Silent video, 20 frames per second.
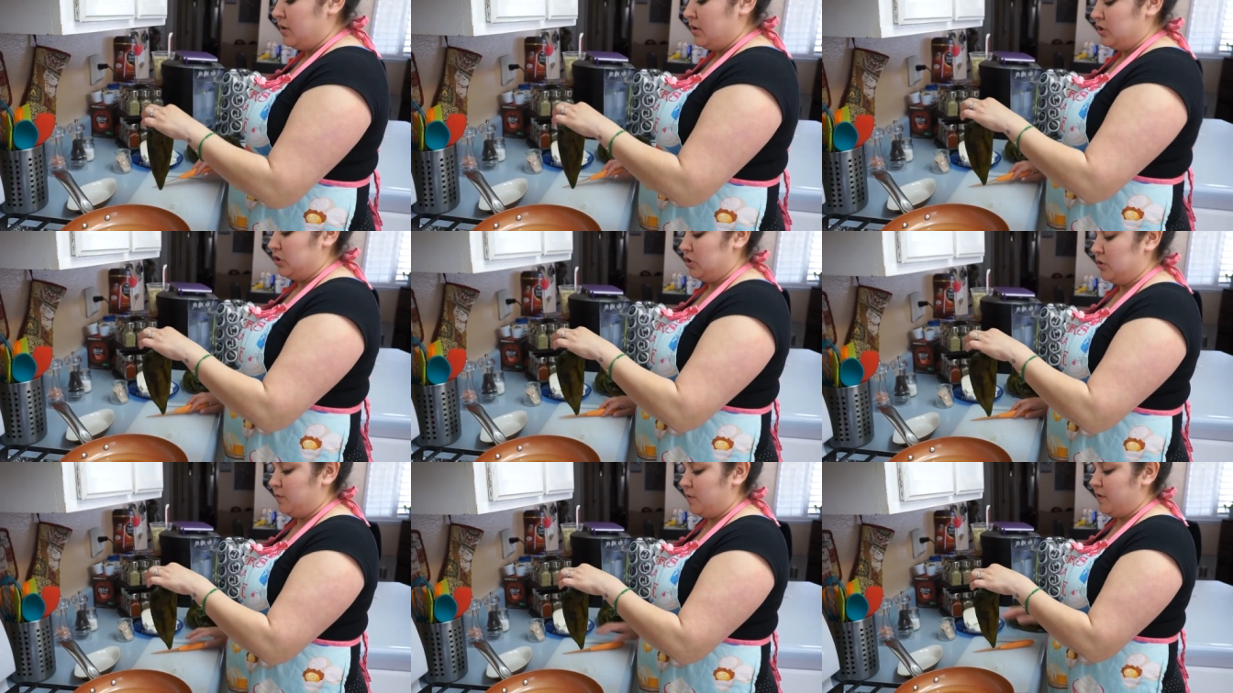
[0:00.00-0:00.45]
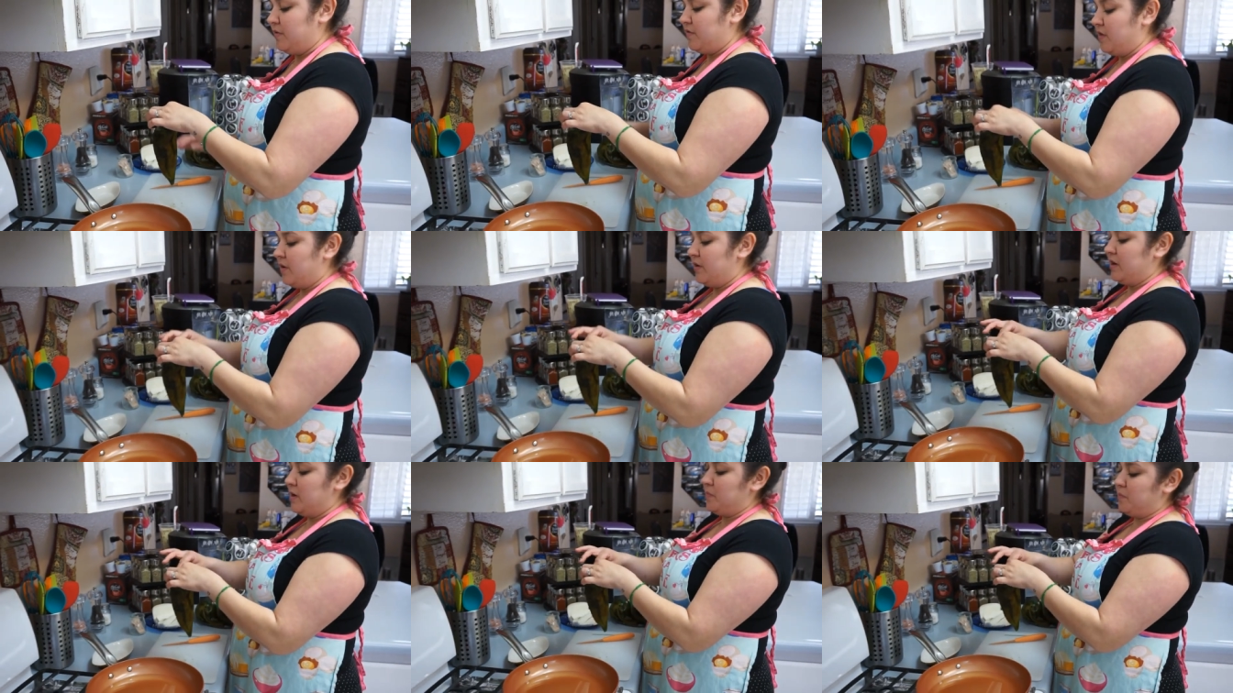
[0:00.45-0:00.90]
So we've
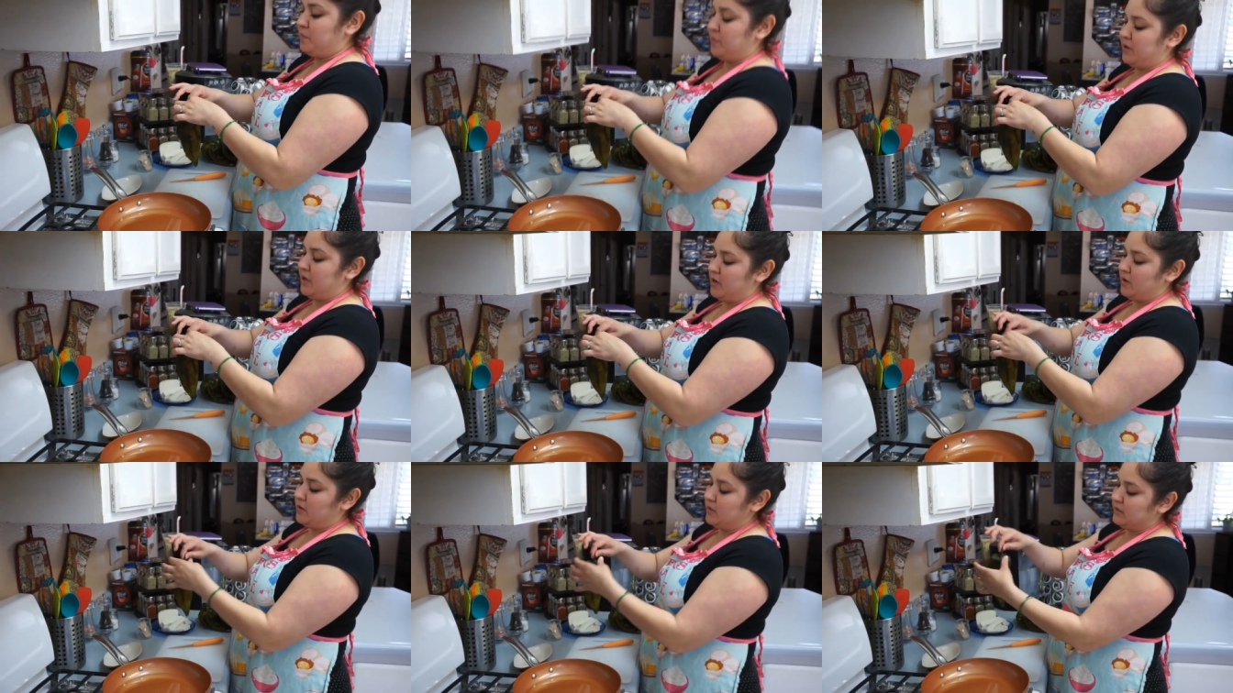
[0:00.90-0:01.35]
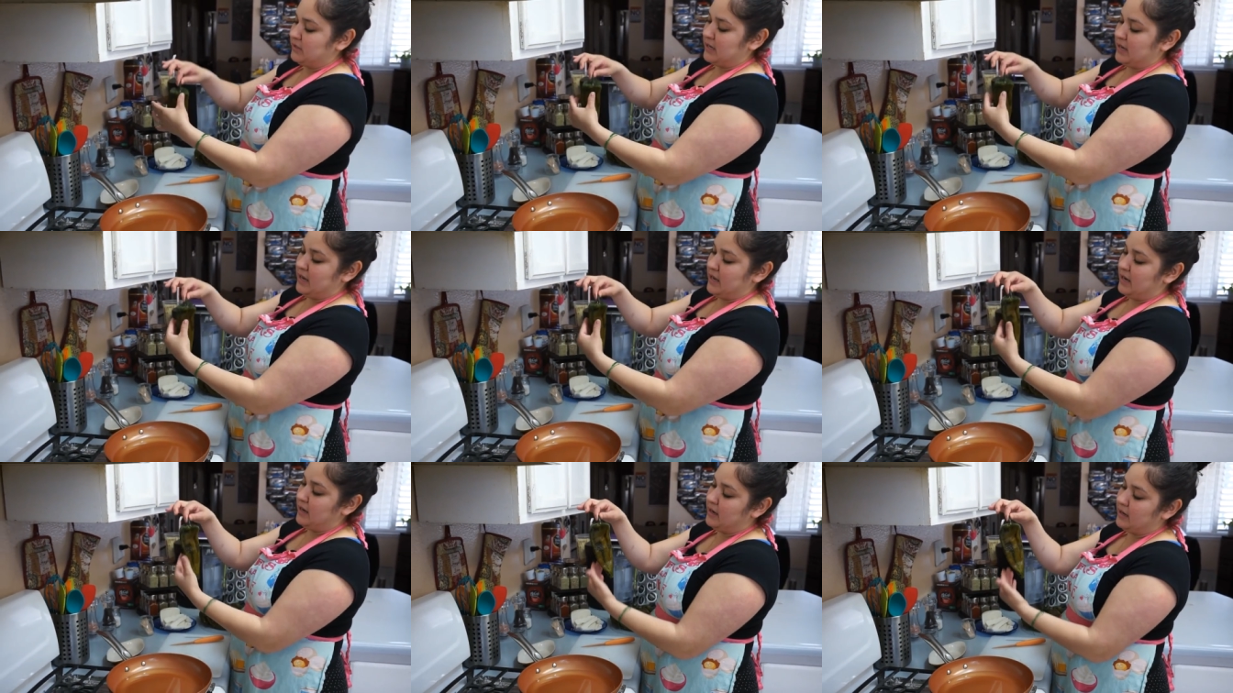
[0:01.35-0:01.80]
already peeled
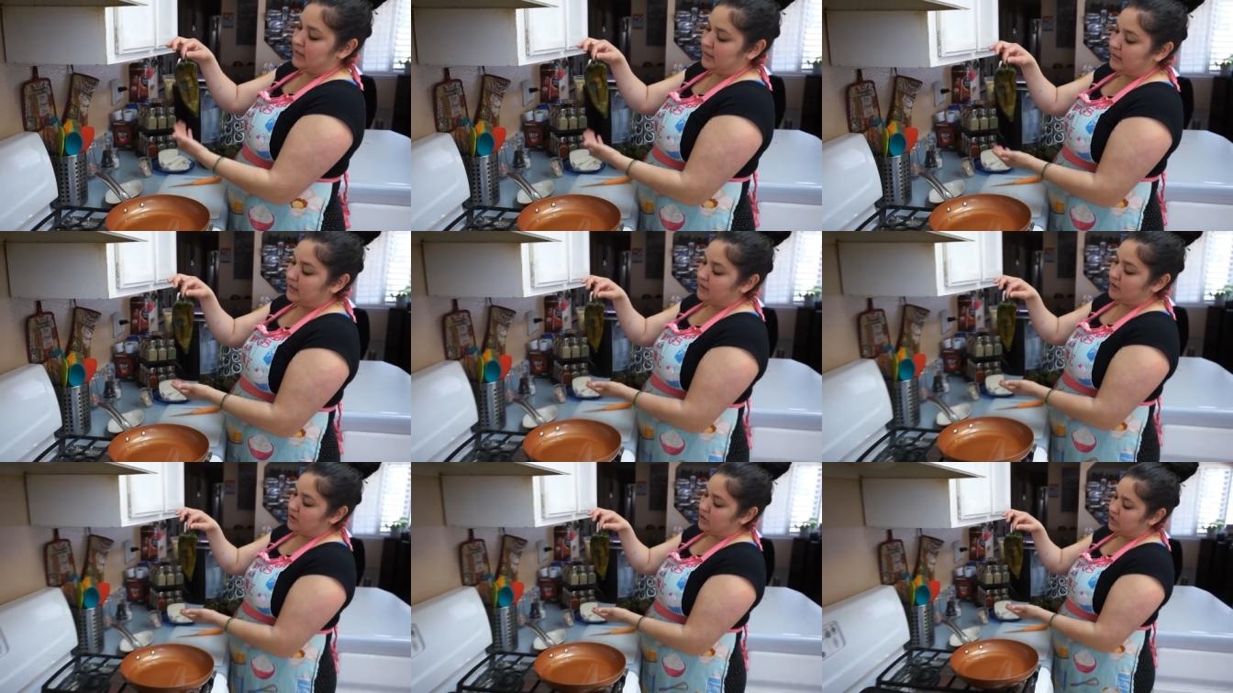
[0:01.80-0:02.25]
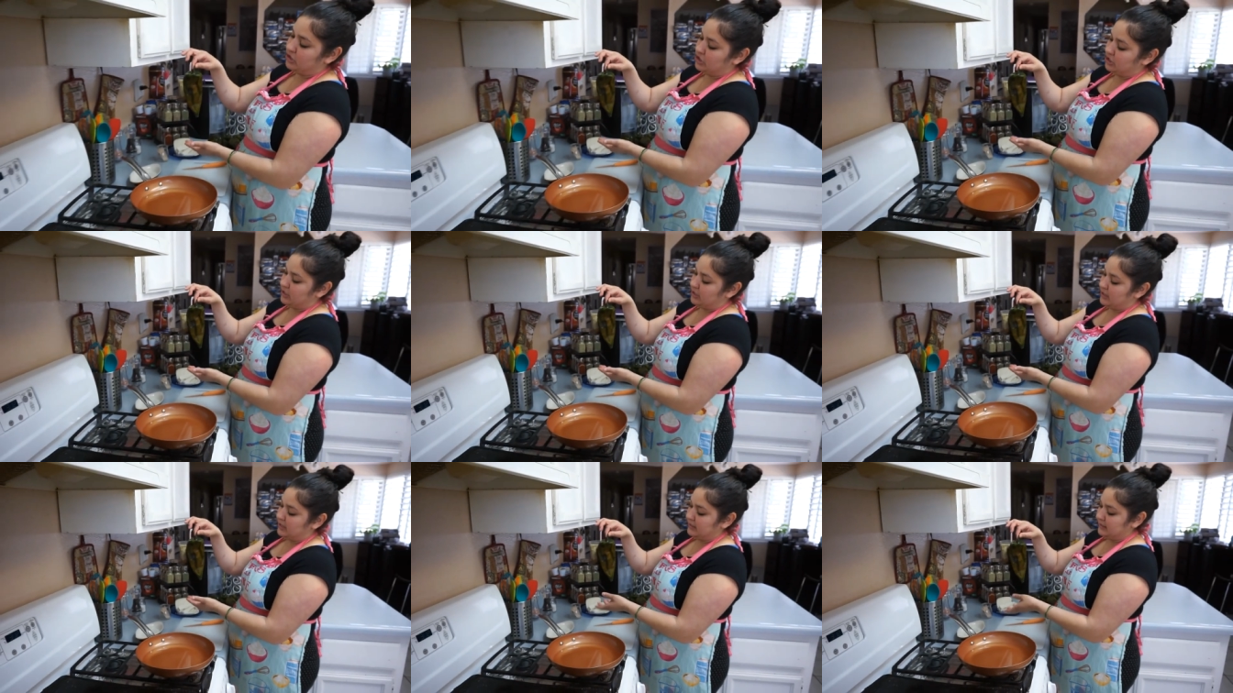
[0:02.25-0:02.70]
and cleaned our
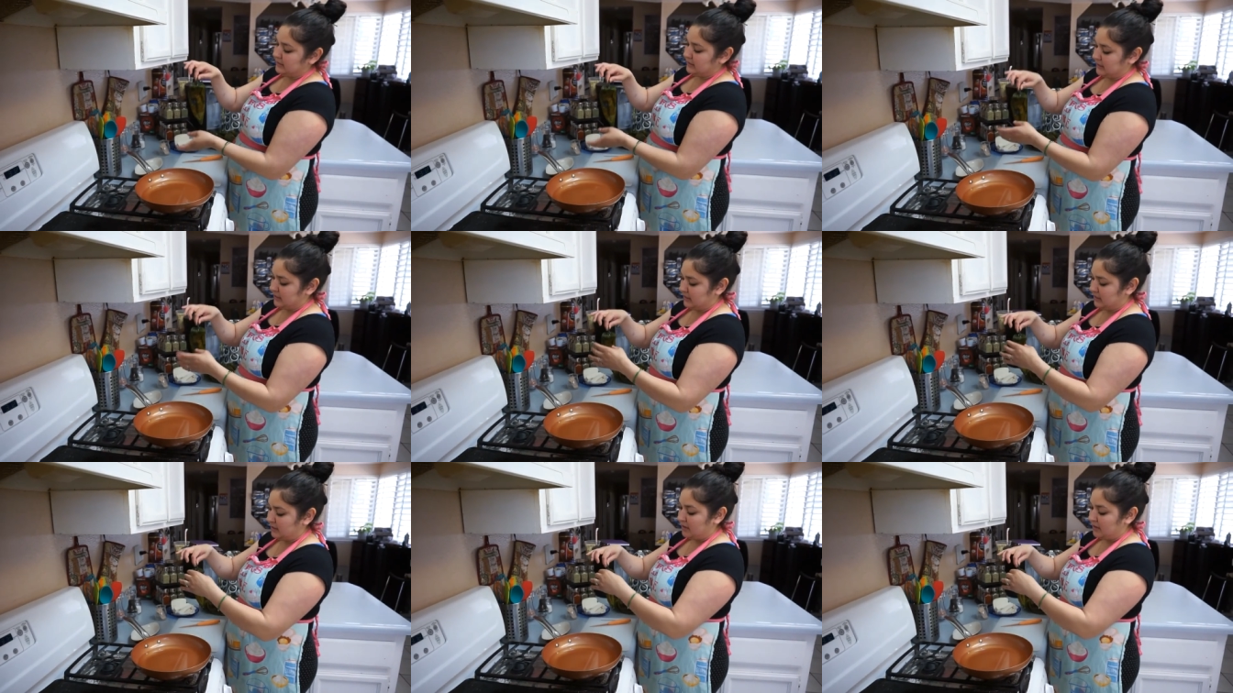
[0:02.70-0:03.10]
chiles.